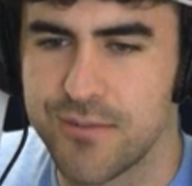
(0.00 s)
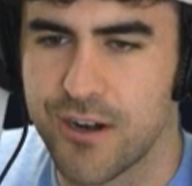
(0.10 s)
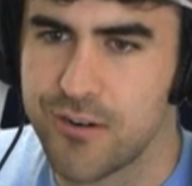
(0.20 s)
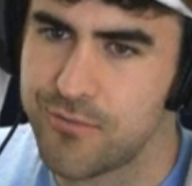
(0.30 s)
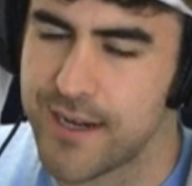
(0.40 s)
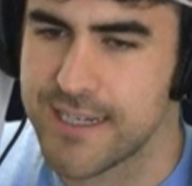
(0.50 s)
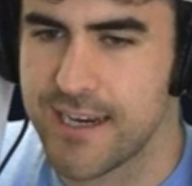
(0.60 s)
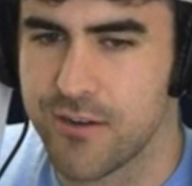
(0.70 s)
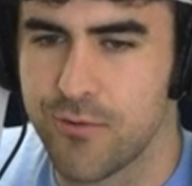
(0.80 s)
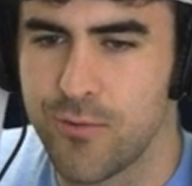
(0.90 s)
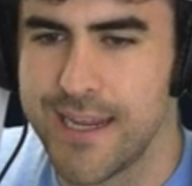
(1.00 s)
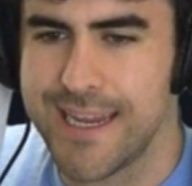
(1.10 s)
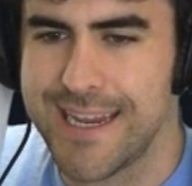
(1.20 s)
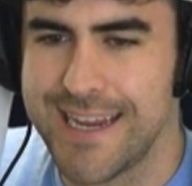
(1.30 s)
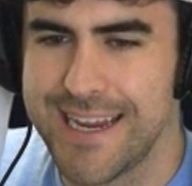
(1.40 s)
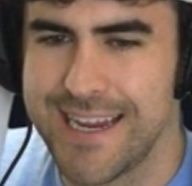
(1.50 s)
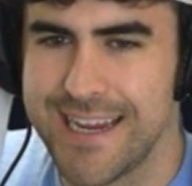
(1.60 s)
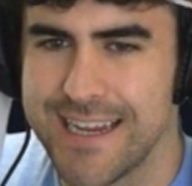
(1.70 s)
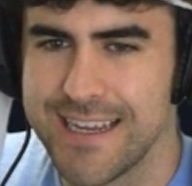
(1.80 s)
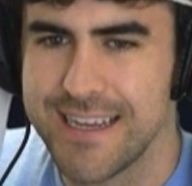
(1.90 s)
or rectangle.
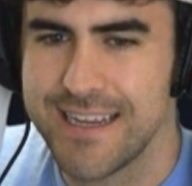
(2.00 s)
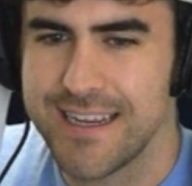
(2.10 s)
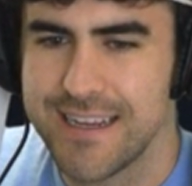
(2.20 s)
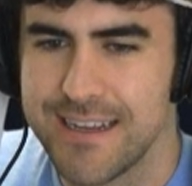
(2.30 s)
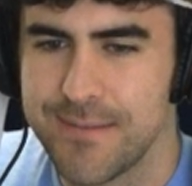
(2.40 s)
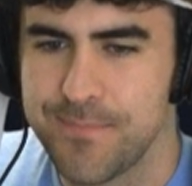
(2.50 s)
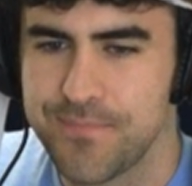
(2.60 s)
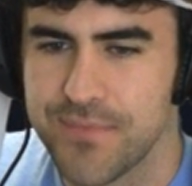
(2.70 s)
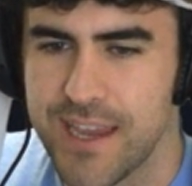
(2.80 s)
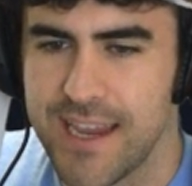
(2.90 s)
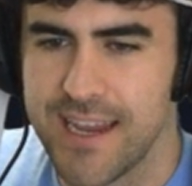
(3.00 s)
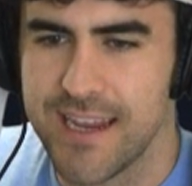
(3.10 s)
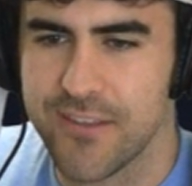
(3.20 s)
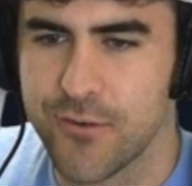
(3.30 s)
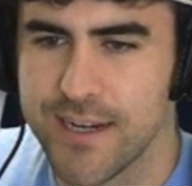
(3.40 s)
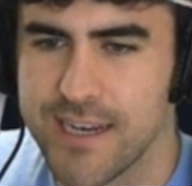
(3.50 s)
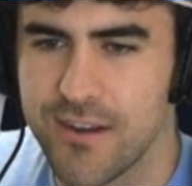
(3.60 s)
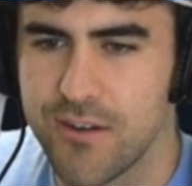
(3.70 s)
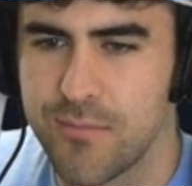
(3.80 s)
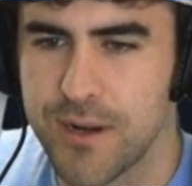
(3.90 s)
Wee. Hey, other
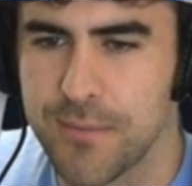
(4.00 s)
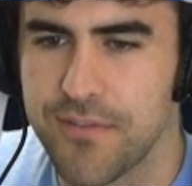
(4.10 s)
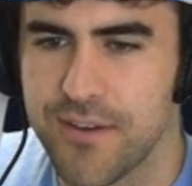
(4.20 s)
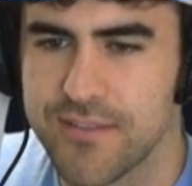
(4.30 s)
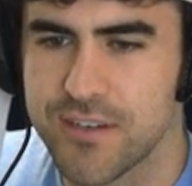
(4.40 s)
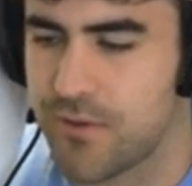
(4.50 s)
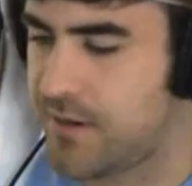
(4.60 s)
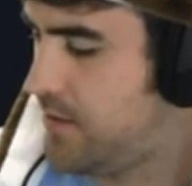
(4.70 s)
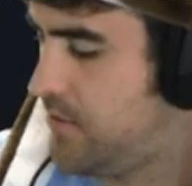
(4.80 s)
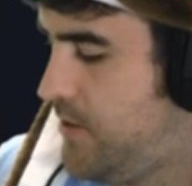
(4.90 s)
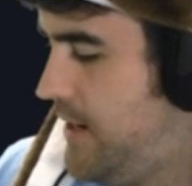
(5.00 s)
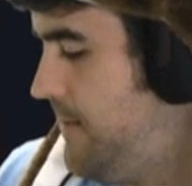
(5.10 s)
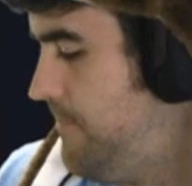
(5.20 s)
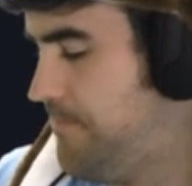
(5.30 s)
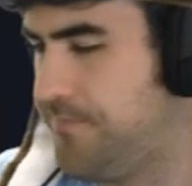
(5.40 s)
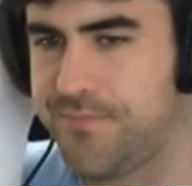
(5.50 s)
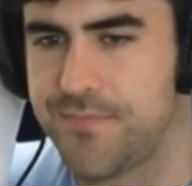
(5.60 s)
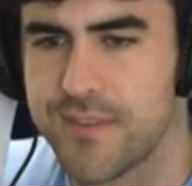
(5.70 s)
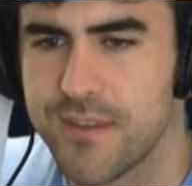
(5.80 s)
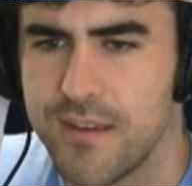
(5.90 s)
rectangle, bring me five squares. What?
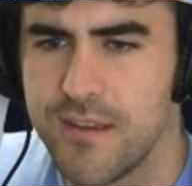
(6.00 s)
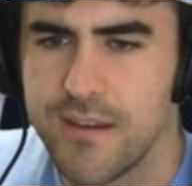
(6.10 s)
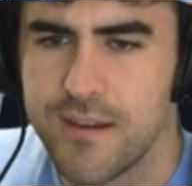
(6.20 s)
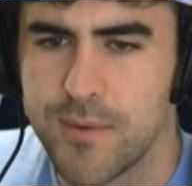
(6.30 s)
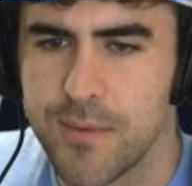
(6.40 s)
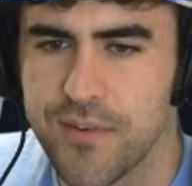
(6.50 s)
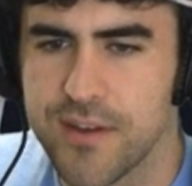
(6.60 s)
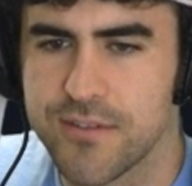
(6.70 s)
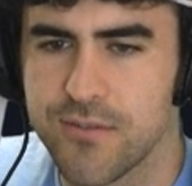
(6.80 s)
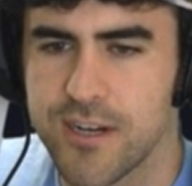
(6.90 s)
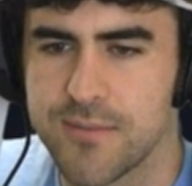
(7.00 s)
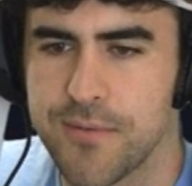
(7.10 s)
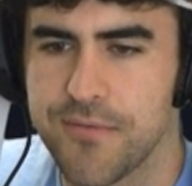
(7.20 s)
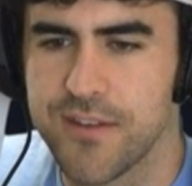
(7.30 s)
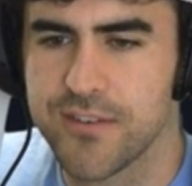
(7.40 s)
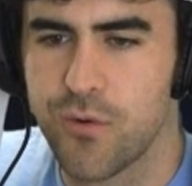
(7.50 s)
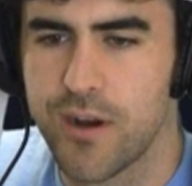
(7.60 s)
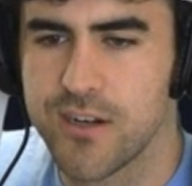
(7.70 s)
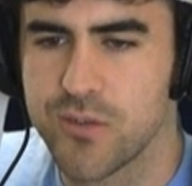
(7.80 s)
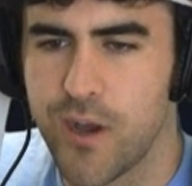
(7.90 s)
Bring me five squares. Bring me five
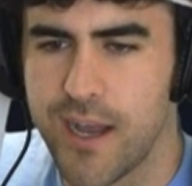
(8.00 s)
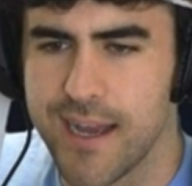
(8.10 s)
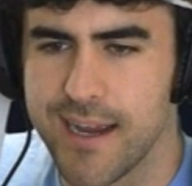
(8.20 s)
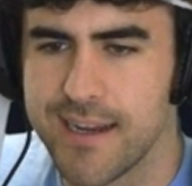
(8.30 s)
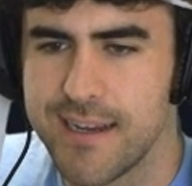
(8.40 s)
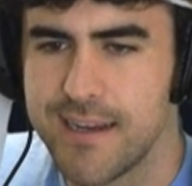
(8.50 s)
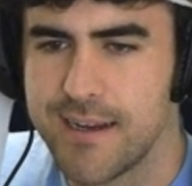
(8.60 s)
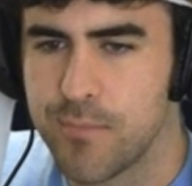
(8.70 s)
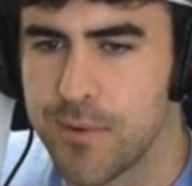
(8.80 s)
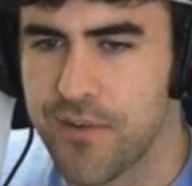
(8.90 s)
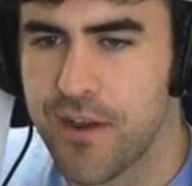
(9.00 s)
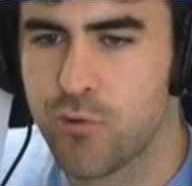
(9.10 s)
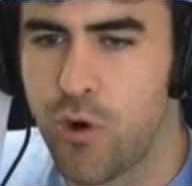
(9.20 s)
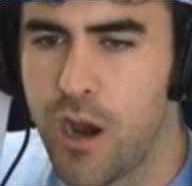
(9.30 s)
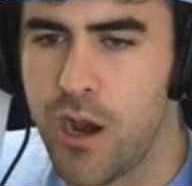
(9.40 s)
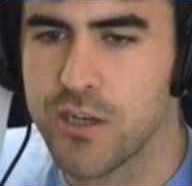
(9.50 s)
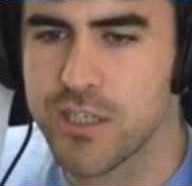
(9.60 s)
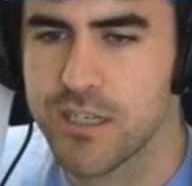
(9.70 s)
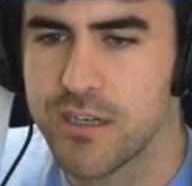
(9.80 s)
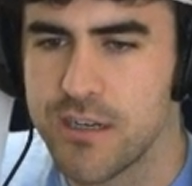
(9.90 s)
squares. Why? Bring me five
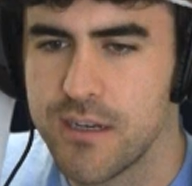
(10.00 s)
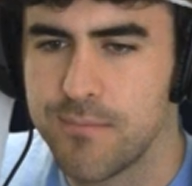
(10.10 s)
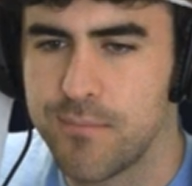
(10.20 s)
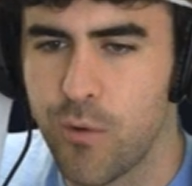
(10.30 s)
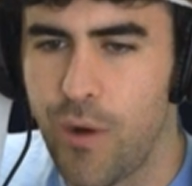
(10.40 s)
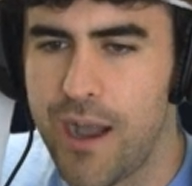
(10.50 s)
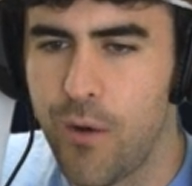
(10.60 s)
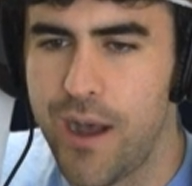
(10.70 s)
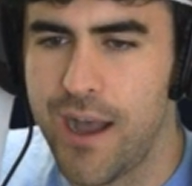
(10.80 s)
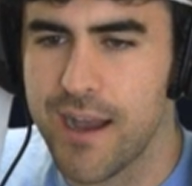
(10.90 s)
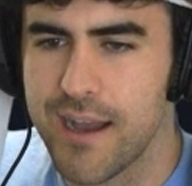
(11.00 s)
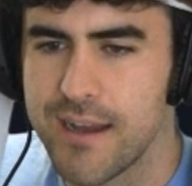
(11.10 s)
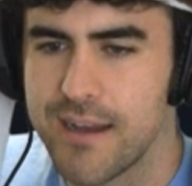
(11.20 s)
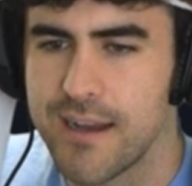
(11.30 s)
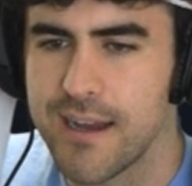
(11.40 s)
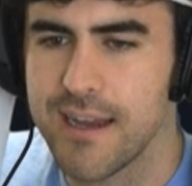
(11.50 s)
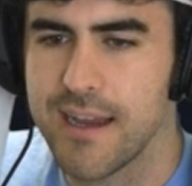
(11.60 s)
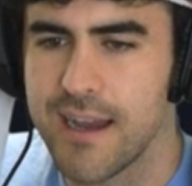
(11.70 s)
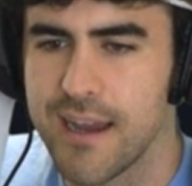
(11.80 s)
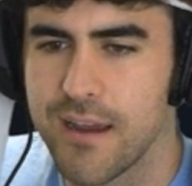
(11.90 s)
squares. But why? Why? I.
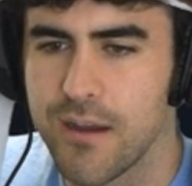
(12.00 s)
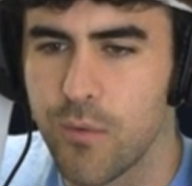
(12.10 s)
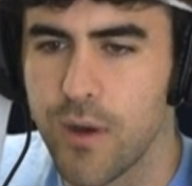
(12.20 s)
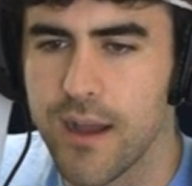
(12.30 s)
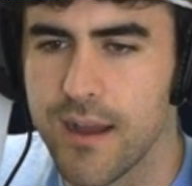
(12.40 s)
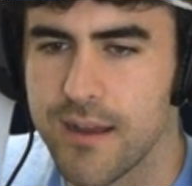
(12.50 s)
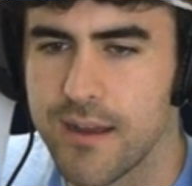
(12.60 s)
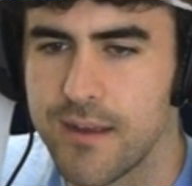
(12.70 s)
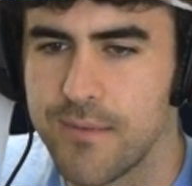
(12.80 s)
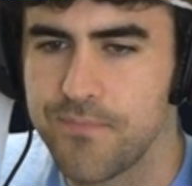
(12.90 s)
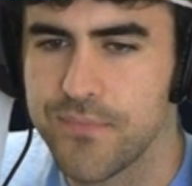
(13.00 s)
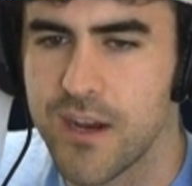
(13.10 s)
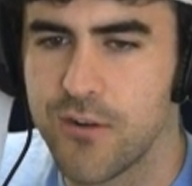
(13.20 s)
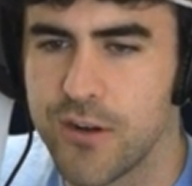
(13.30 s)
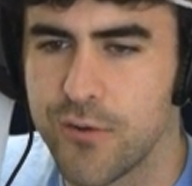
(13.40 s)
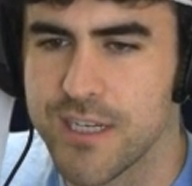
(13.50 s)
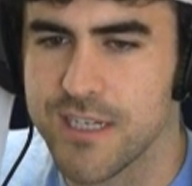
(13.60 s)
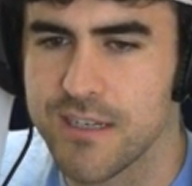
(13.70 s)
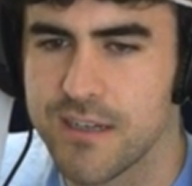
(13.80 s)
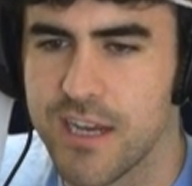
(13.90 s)
I. Why? I don't need a
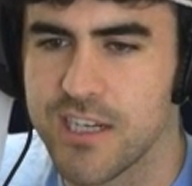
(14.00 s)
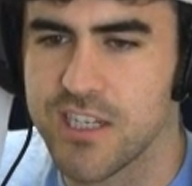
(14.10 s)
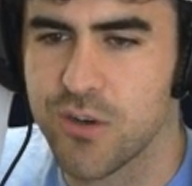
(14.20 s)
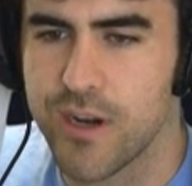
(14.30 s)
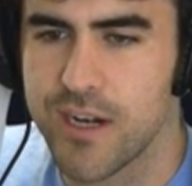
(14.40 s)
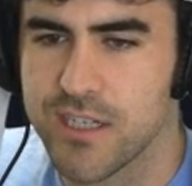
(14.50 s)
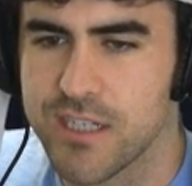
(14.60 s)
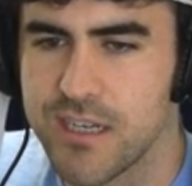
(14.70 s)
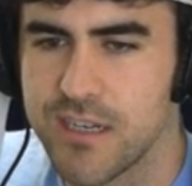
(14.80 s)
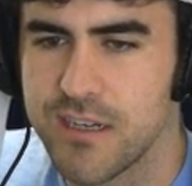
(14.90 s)
reason. I just need squares.